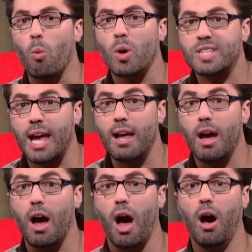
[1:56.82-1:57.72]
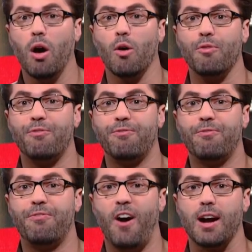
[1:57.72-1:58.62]
What's that? Oh,
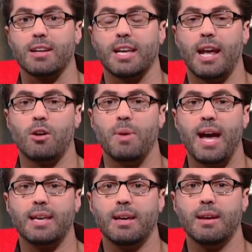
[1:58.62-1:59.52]
can I go back?